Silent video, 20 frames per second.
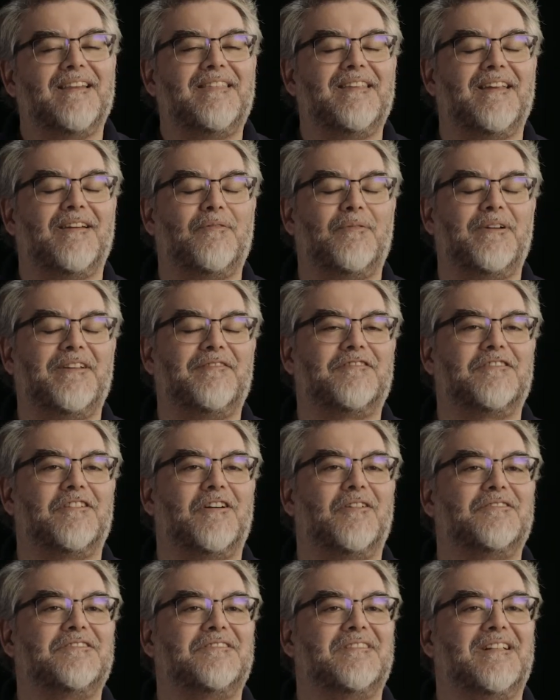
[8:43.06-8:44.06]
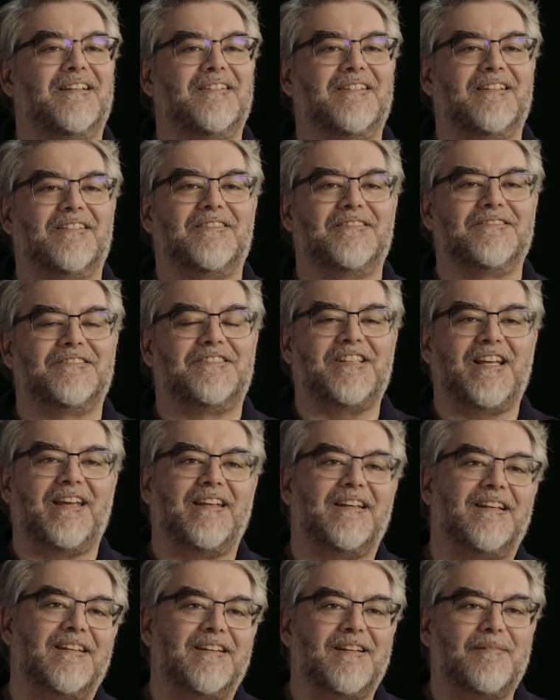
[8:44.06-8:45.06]
I think we've grown a little
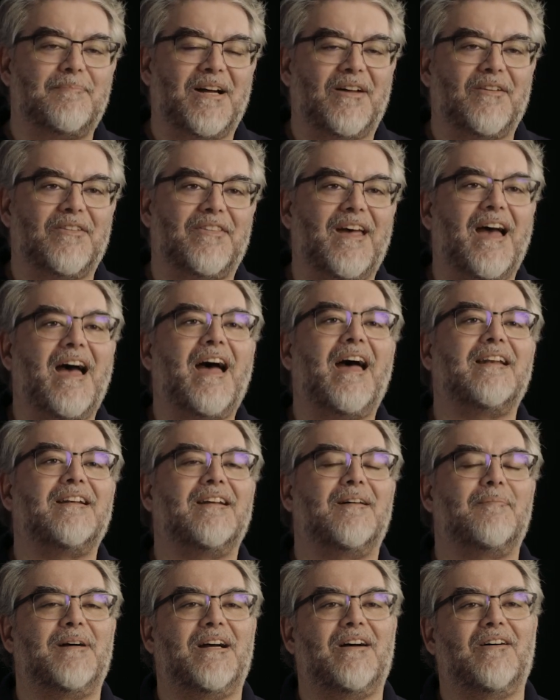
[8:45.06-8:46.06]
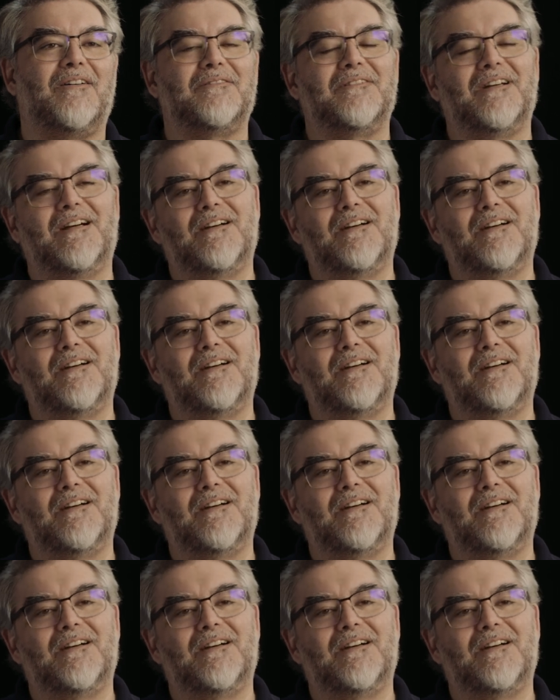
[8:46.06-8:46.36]
jaded about that, about,